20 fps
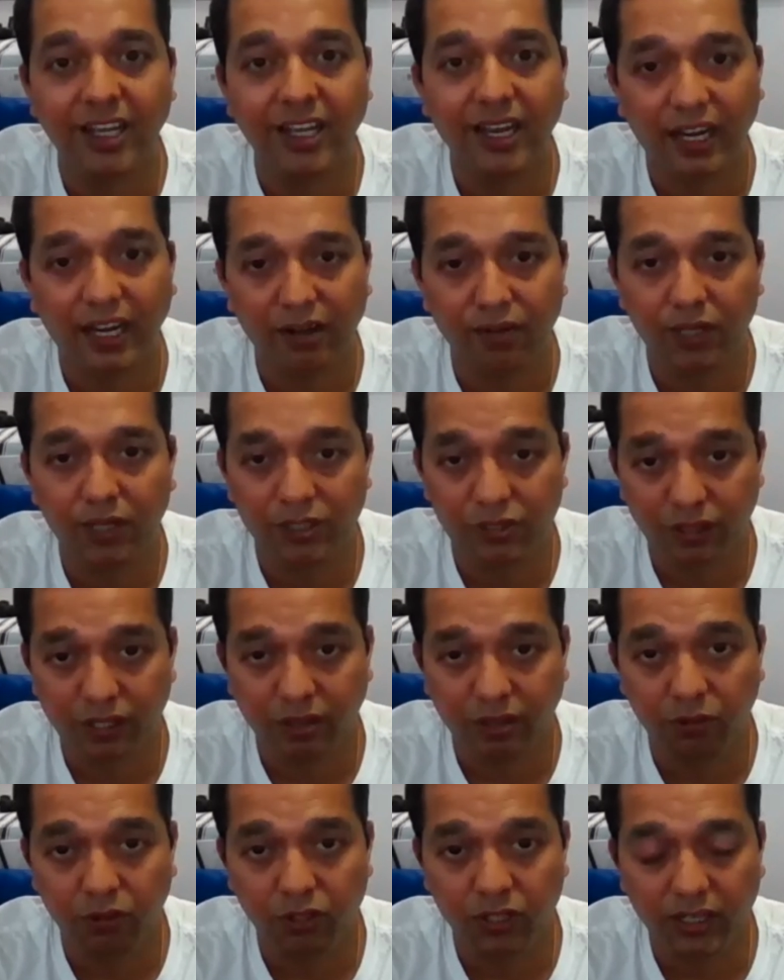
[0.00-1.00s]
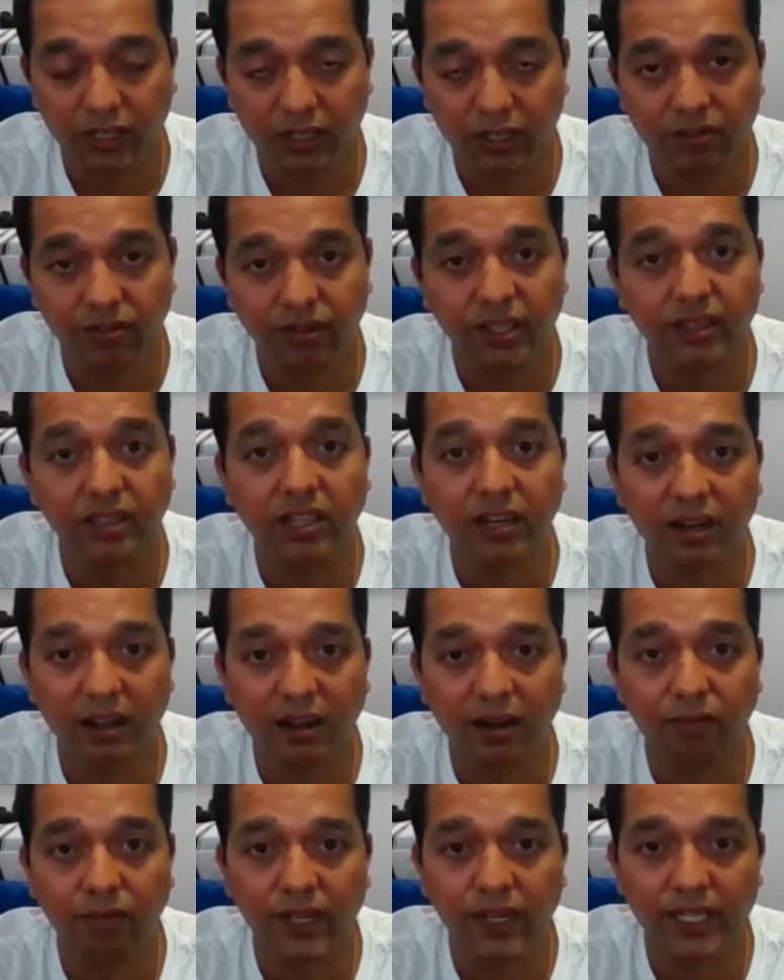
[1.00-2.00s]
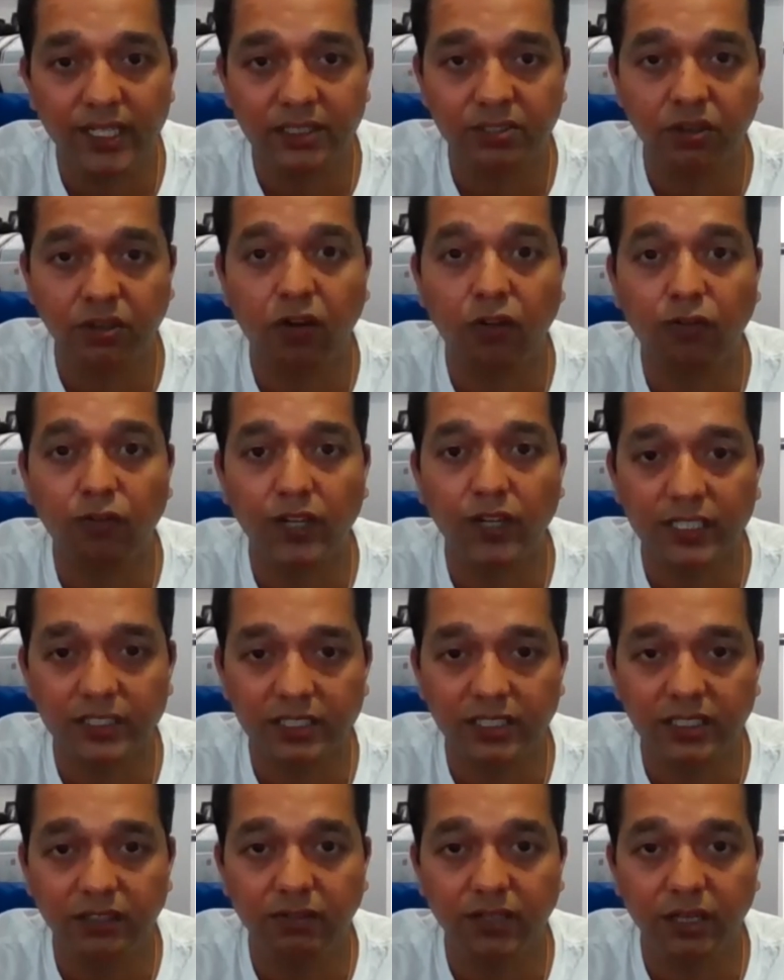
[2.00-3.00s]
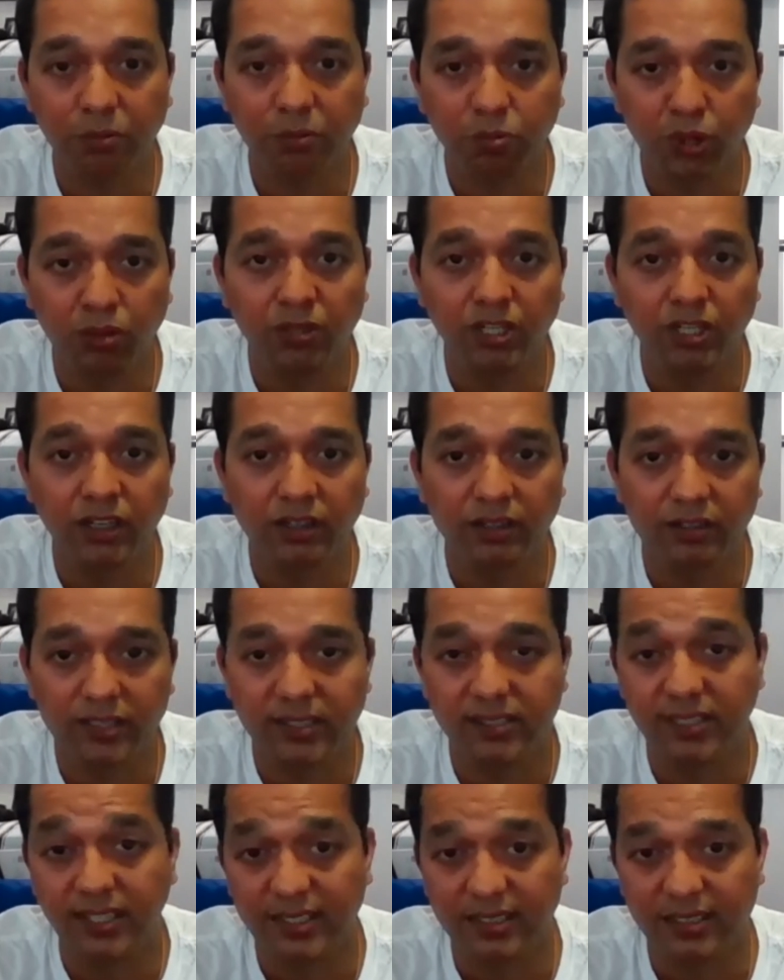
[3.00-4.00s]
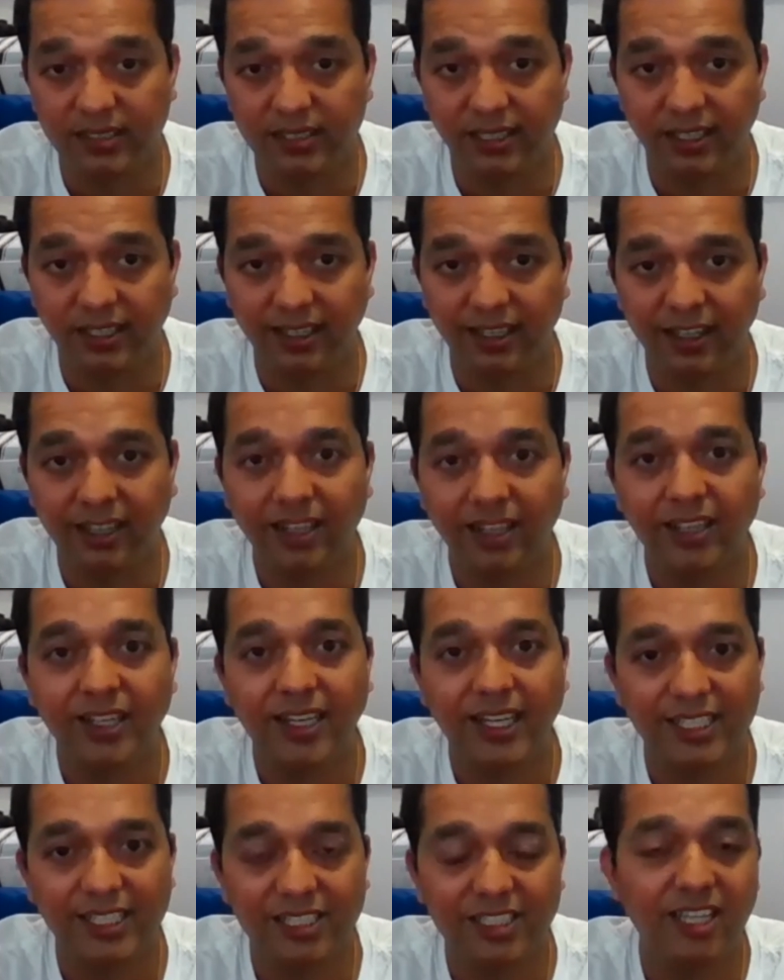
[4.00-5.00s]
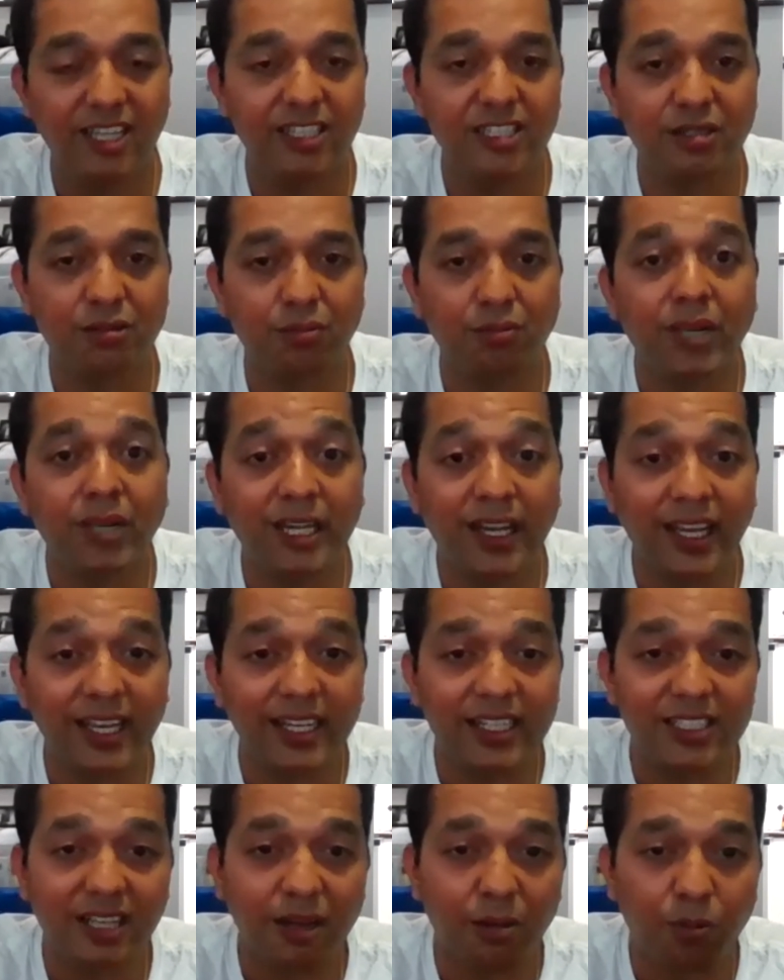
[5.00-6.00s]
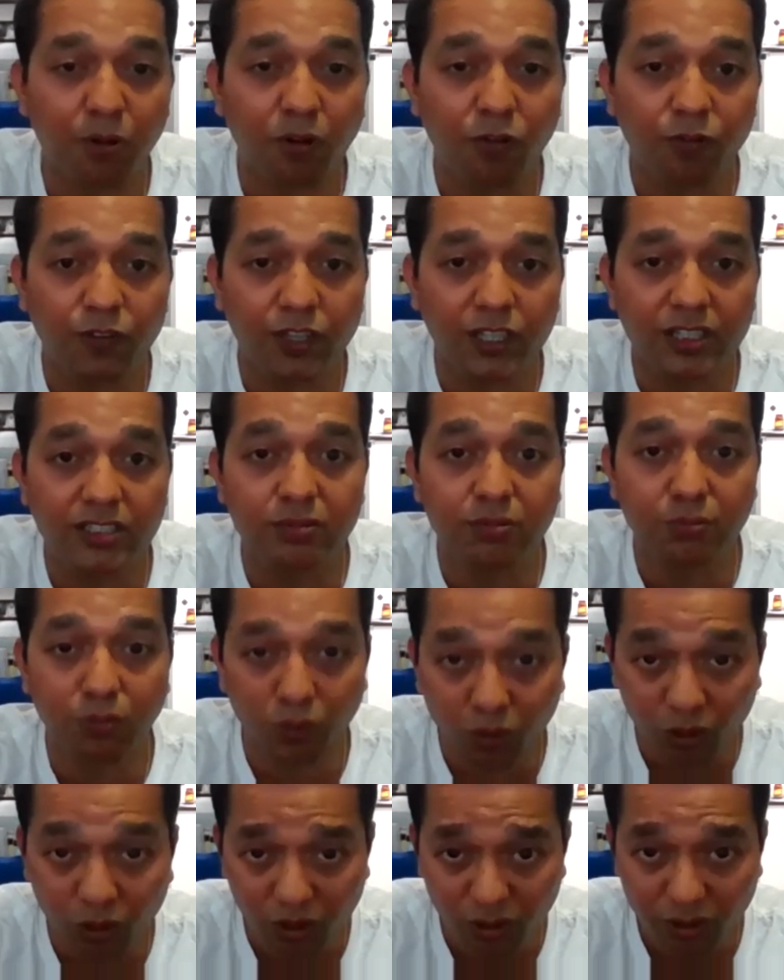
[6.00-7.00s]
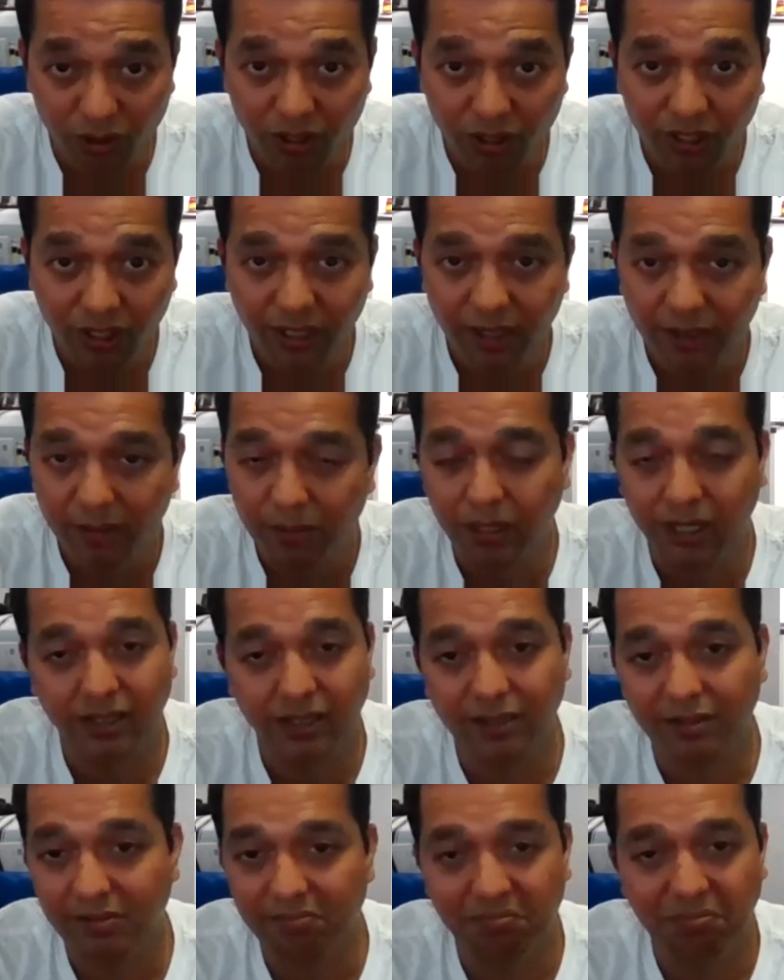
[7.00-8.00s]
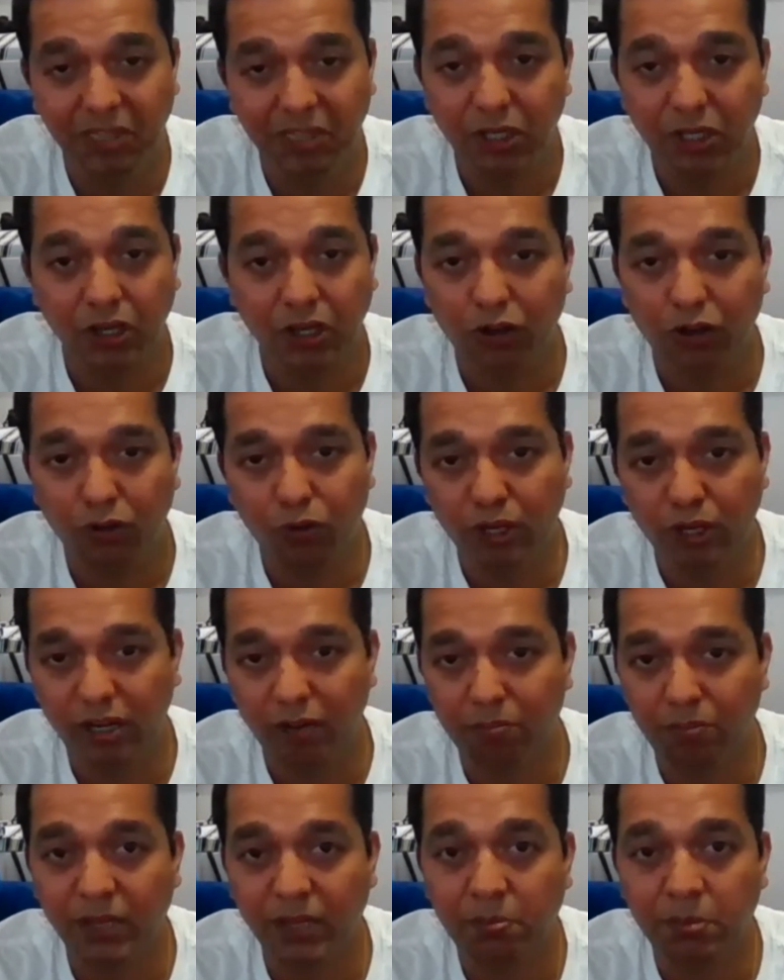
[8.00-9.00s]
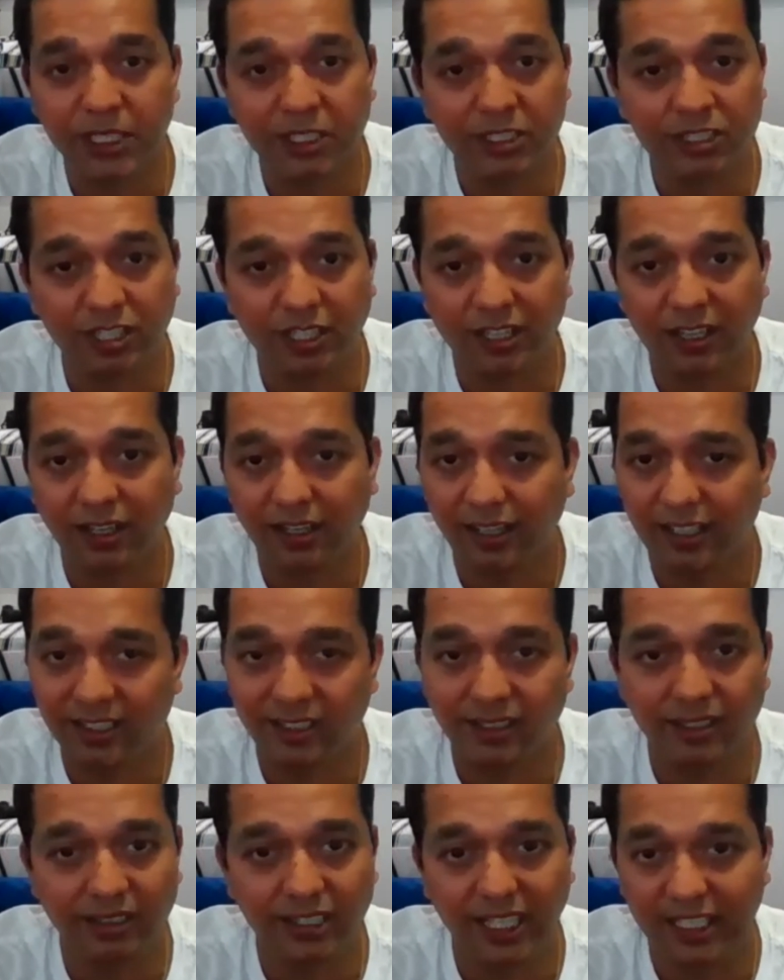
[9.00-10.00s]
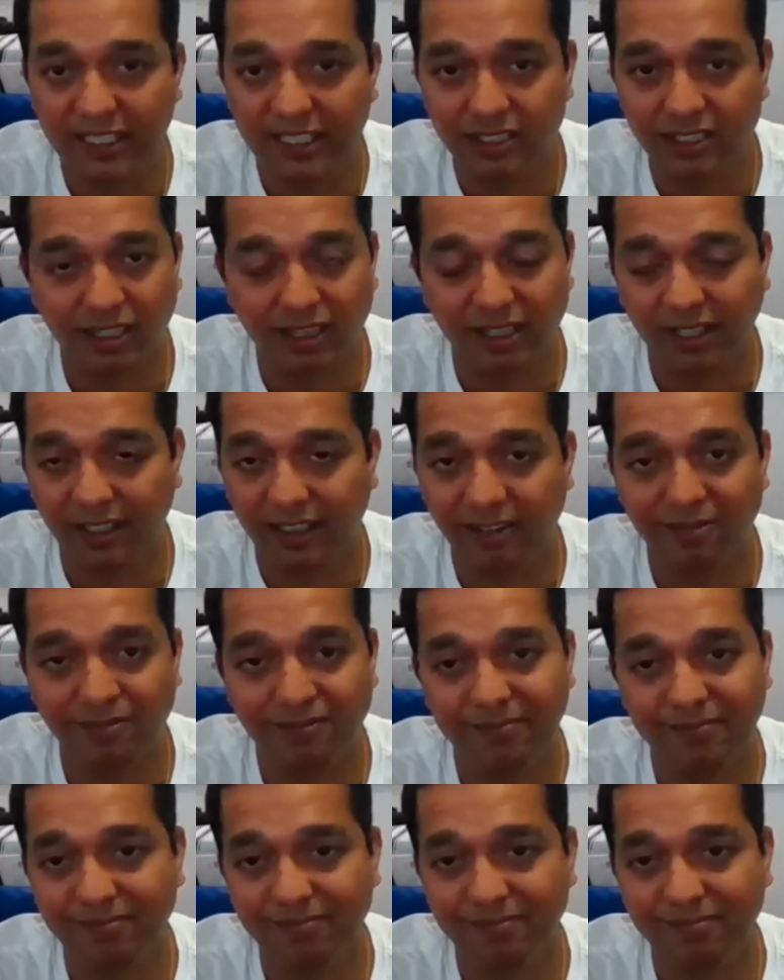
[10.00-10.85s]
And once you come to the country, there are ways of achieving permanent residence. It just may takes a couple of years more, but what a big picture, it is nothing.